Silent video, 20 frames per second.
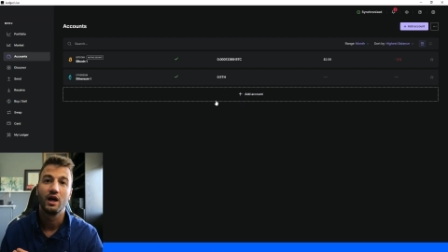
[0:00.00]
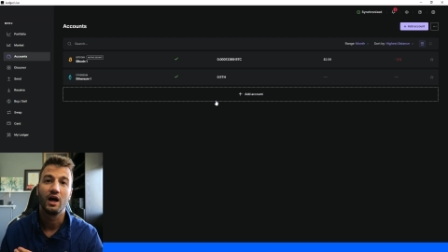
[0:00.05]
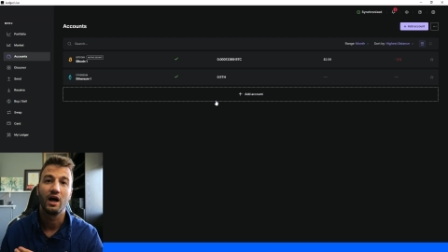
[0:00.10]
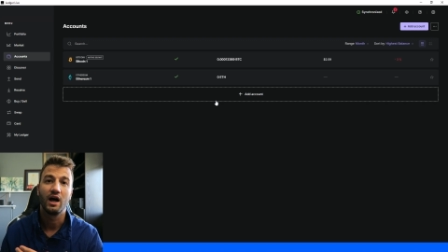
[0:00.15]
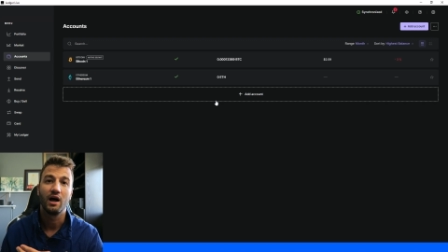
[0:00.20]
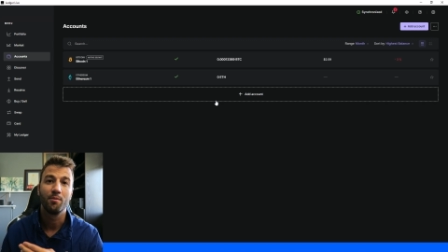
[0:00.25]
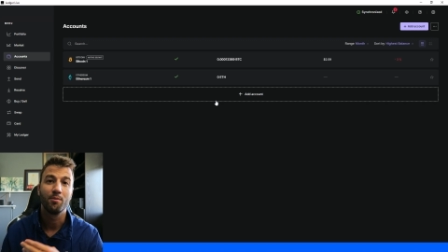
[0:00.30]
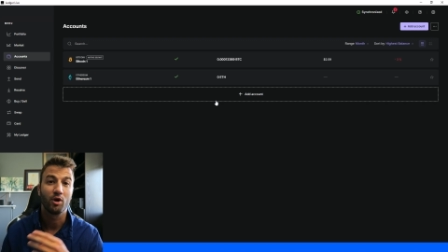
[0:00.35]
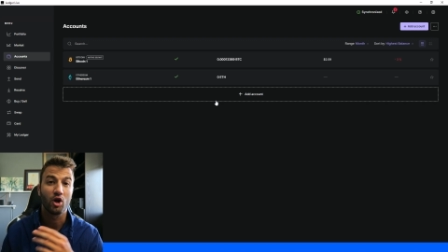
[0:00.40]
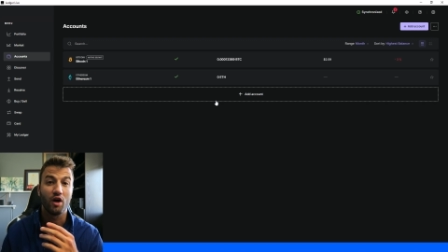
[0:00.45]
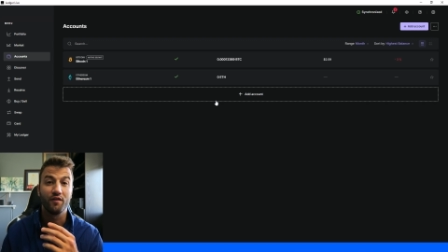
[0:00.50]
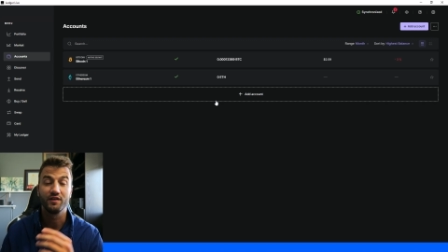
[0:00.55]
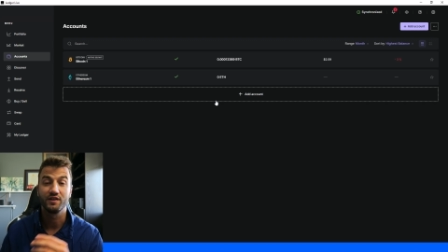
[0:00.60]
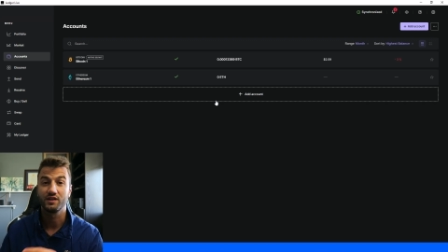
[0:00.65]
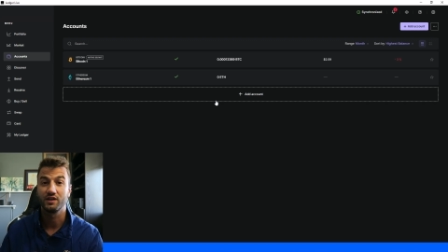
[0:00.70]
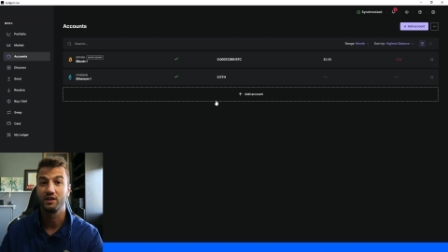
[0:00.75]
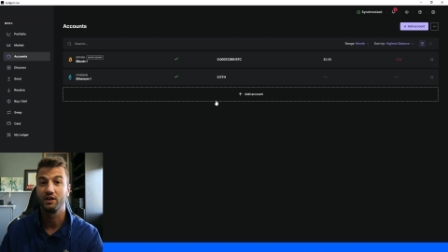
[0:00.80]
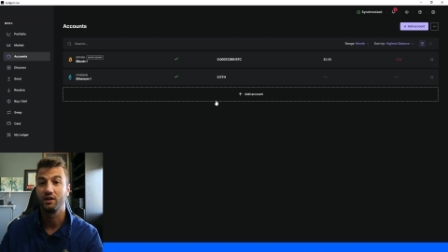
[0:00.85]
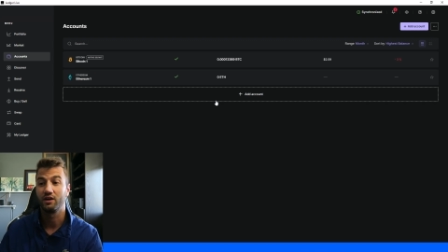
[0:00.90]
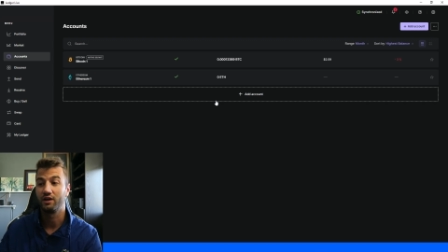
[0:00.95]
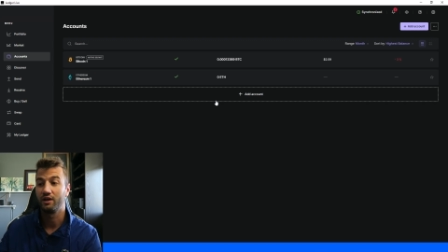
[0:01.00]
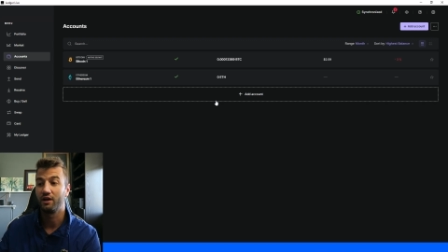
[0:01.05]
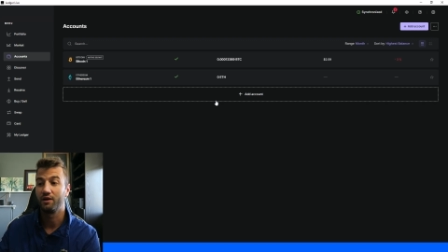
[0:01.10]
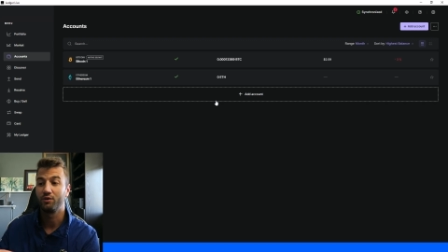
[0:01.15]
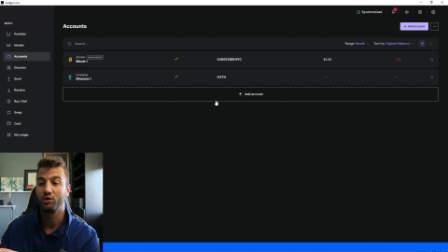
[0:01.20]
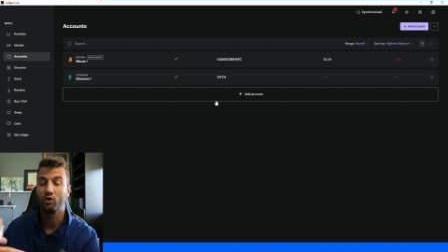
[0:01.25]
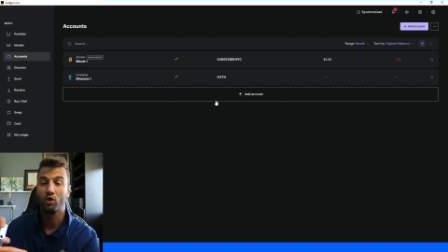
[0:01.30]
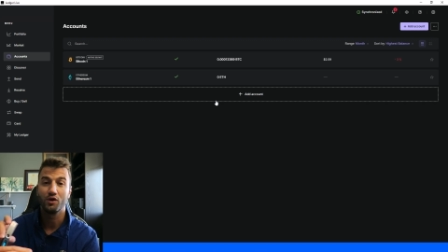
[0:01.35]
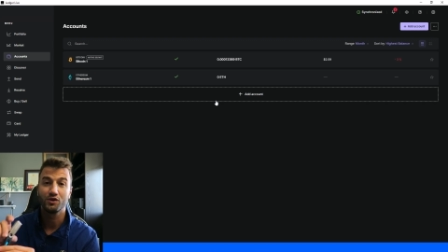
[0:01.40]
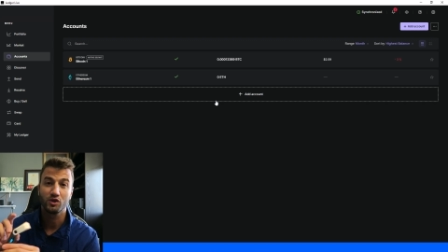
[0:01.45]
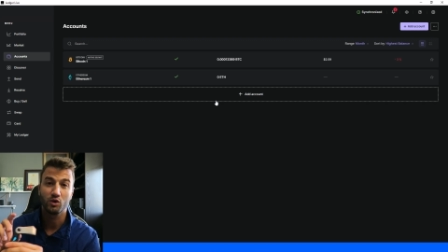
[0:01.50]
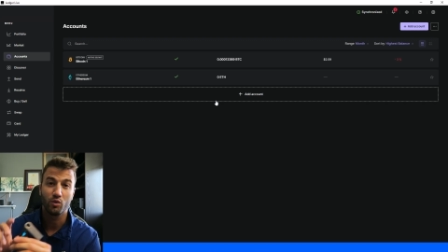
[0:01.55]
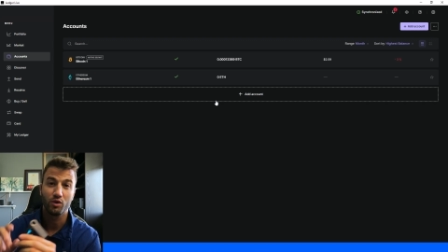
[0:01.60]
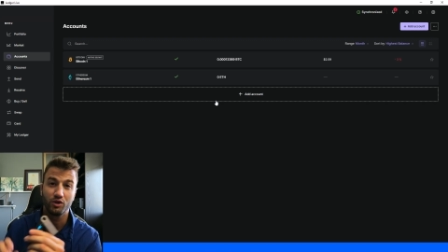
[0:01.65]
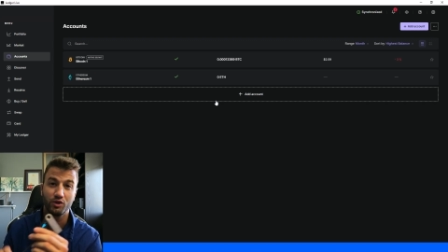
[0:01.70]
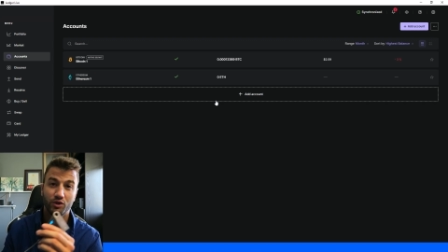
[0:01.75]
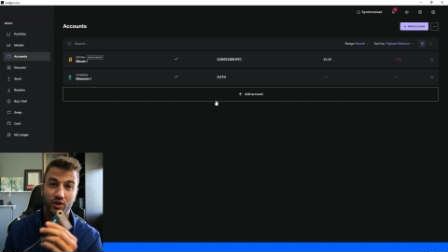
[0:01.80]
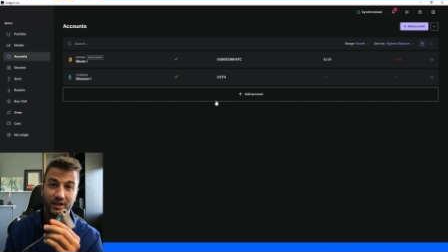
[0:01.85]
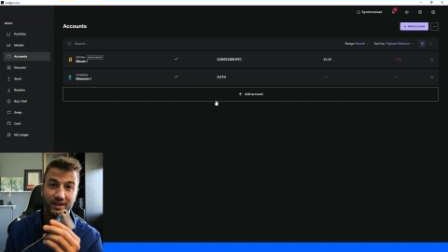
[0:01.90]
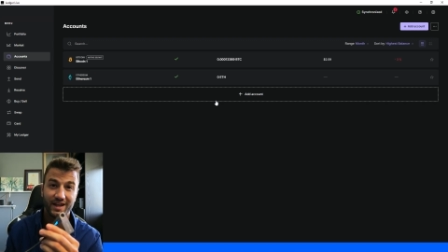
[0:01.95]
Um, but obviously uh, you also
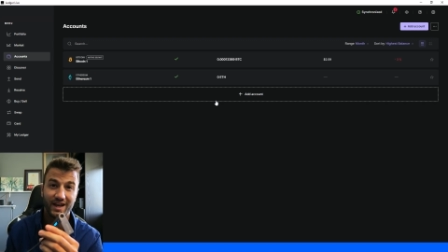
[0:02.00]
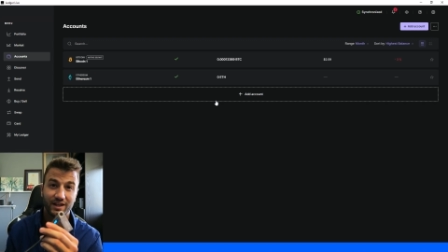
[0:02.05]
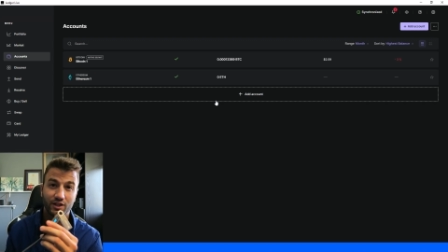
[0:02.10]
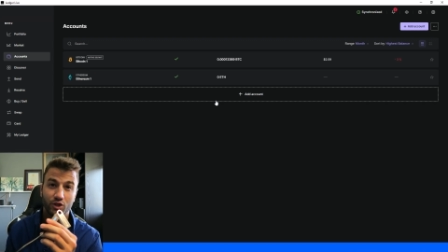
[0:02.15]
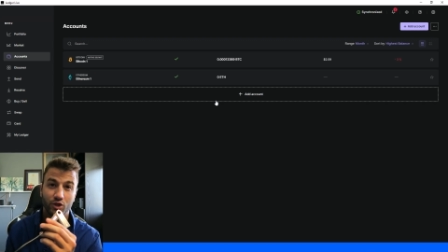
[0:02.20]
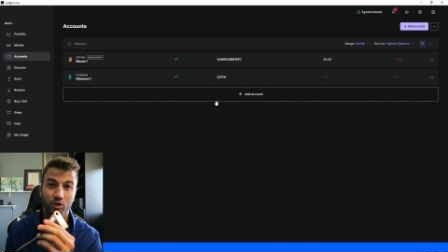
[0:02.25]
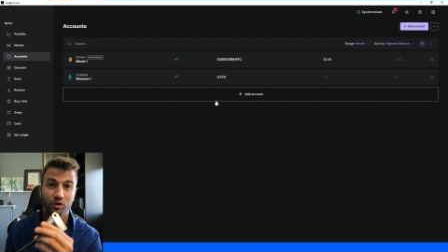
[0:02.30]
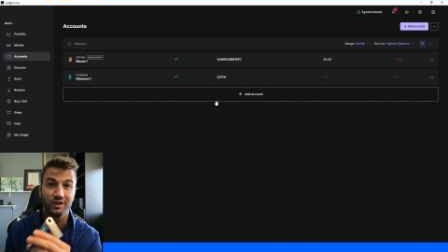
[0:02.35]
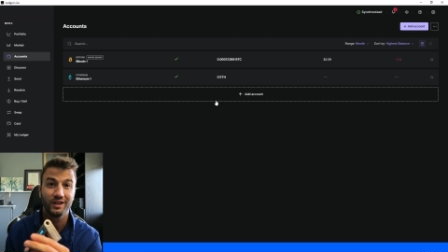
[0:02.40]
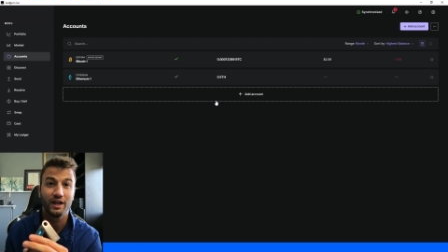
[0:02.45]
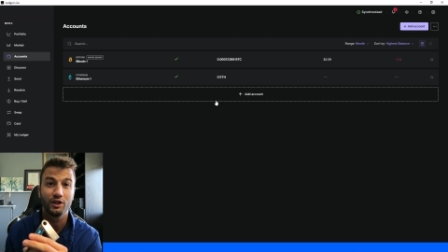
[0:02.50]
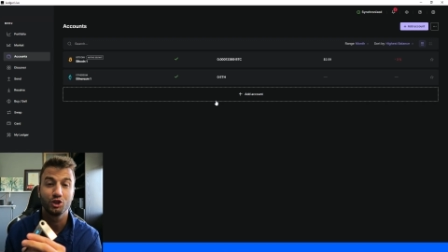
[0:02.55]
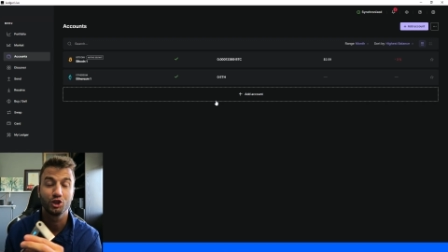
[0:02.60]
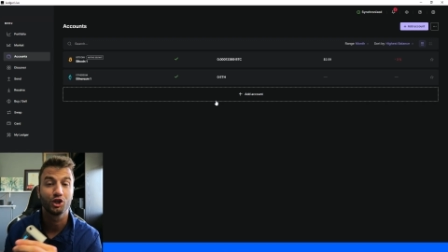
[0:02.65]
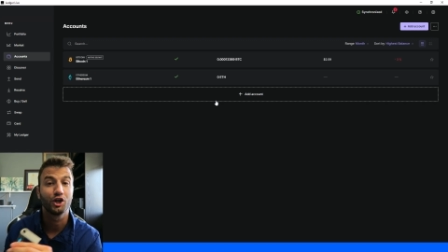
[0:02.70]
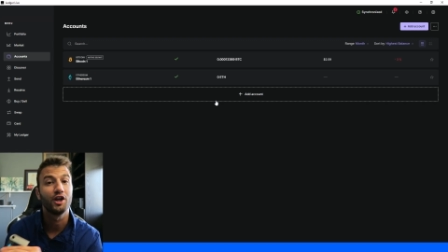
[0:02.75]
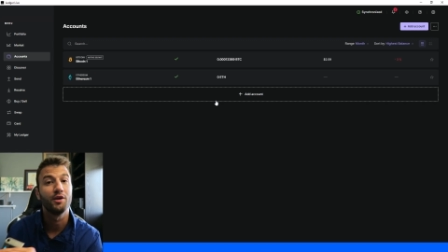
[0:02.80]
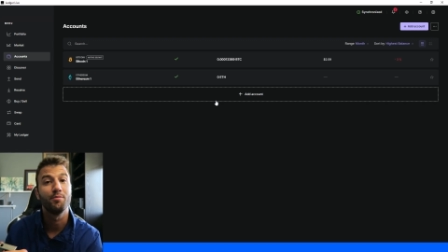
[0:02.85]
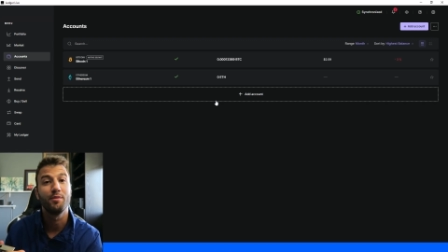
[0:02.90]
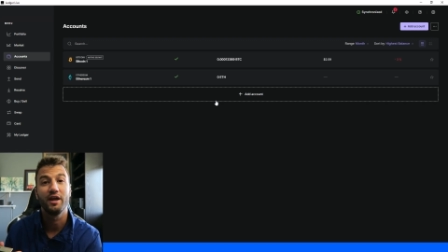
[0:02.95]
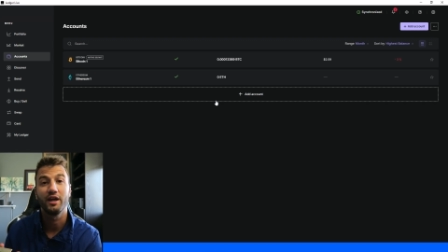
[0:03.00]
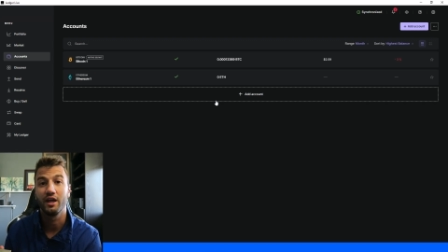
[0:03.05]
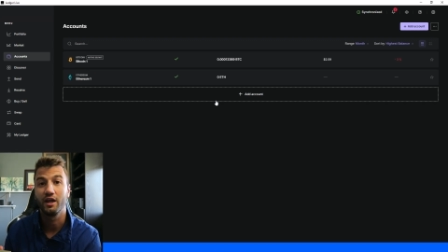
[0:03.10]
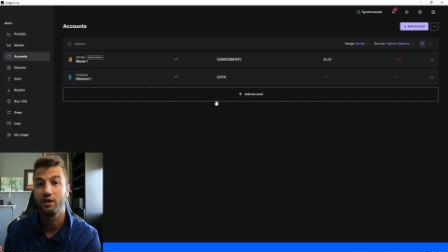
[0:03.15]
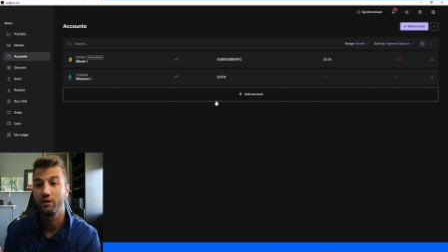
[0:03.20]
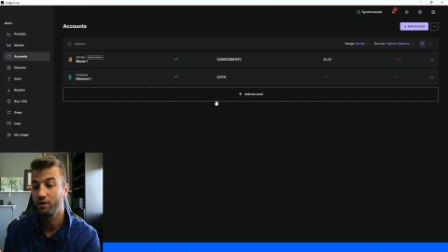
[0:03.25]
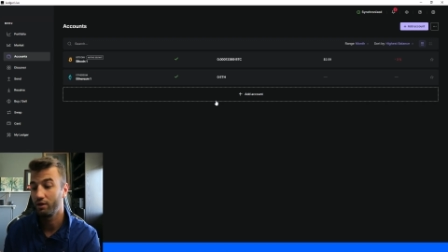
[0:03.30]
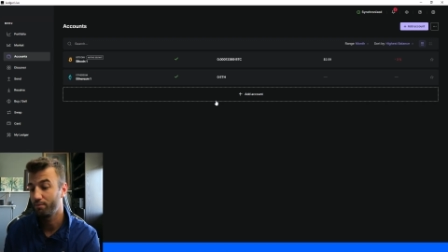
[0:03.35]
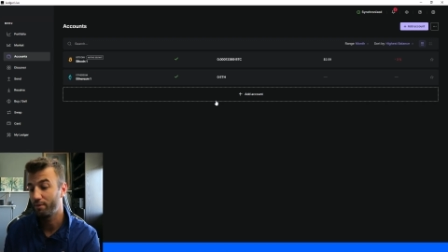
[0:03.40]
want to connect your Ledger and making